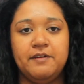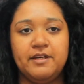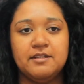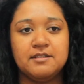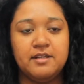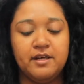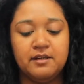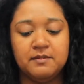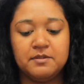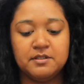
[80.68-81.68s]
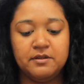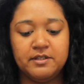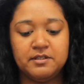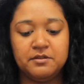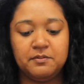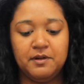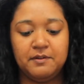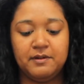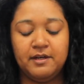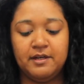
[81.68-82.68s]
face, and I'm just going to
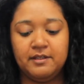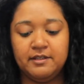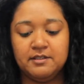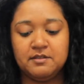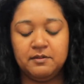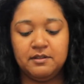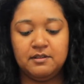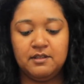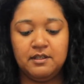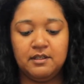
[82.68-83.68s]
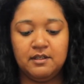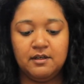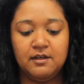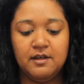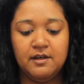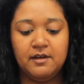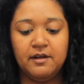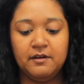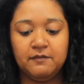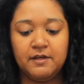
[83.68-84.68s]
prime my eyelids with the E.L.F.